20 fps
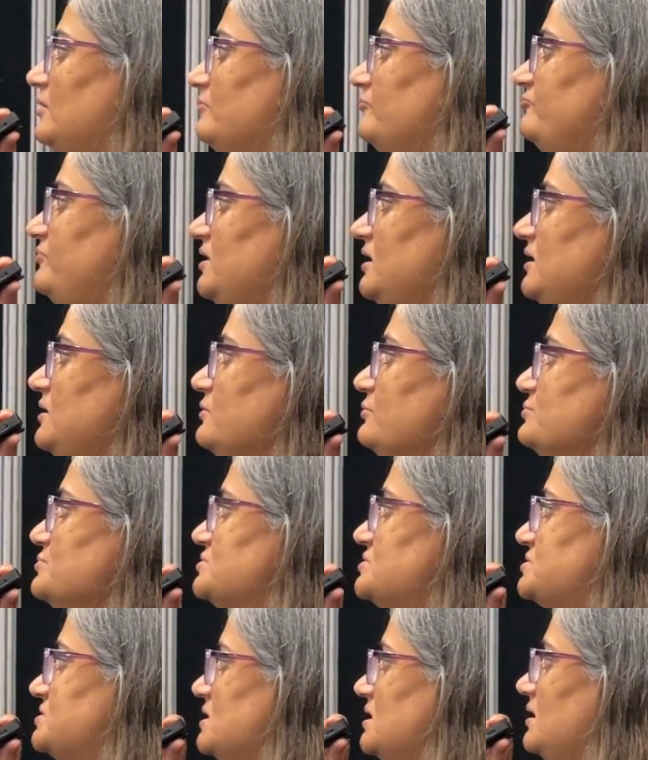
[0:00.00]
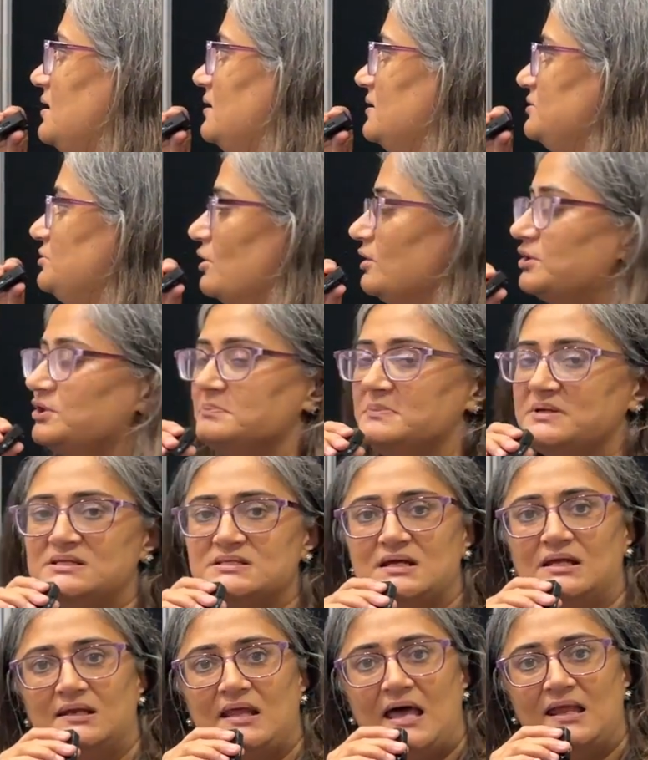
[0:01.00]
we used a document
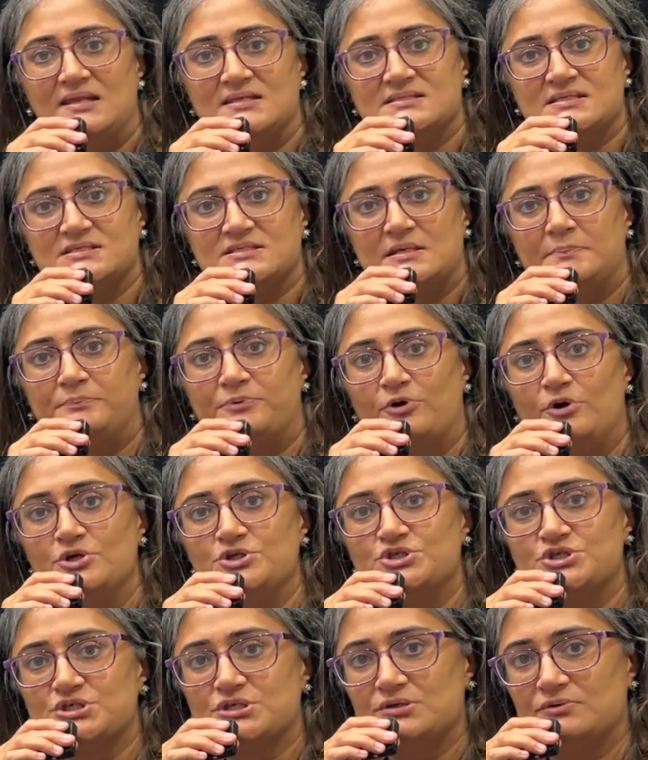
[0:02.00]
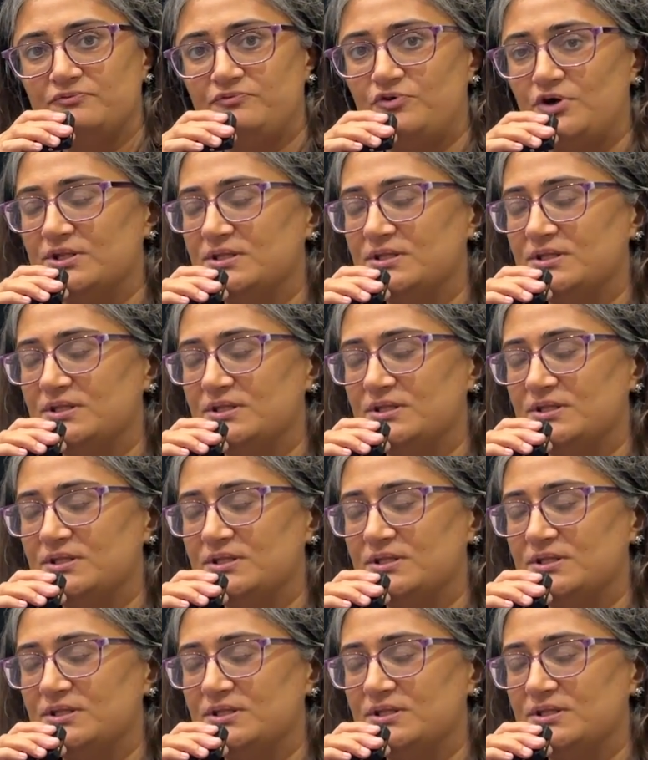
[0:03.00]
analysis approach for